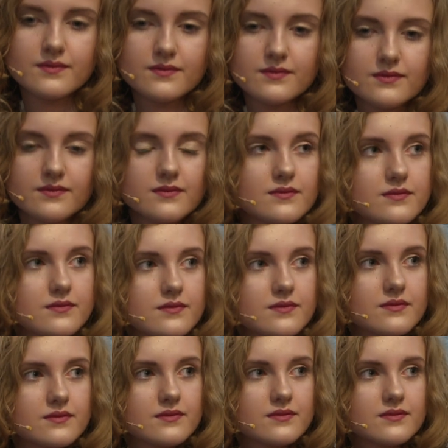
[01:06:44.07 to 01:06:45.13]
useful
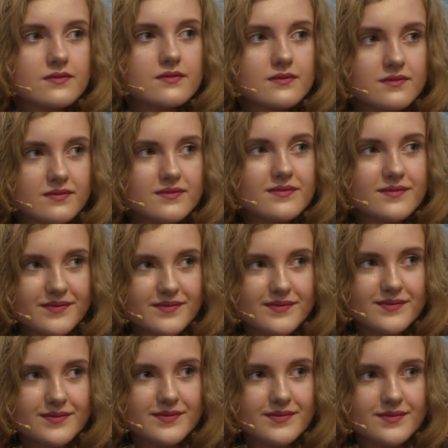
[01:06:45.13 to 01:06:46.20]
this. And
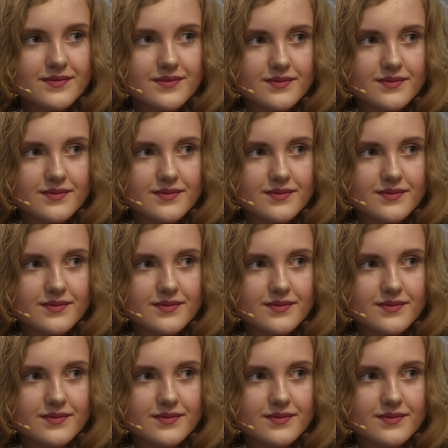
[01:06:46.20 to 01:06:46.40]
then